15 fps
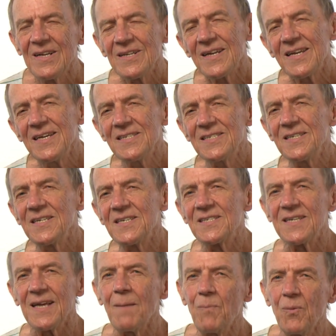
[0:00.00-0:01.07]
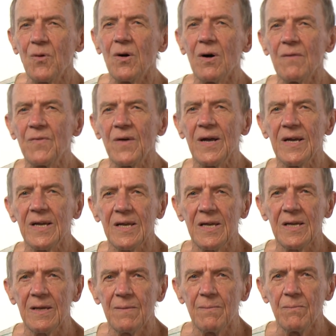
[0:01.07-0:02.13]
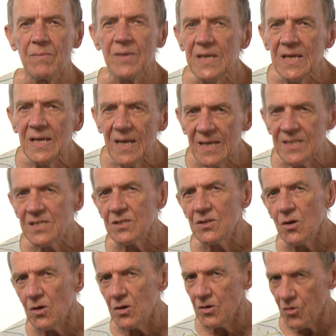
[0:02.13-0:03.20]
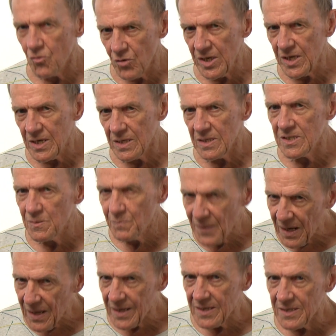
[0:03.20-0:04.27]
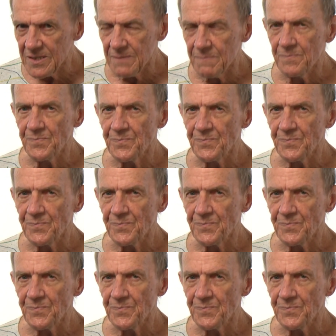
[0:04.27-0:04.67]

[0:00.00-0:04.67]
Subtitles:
Here's an example of a mini lesson on Greek spellings.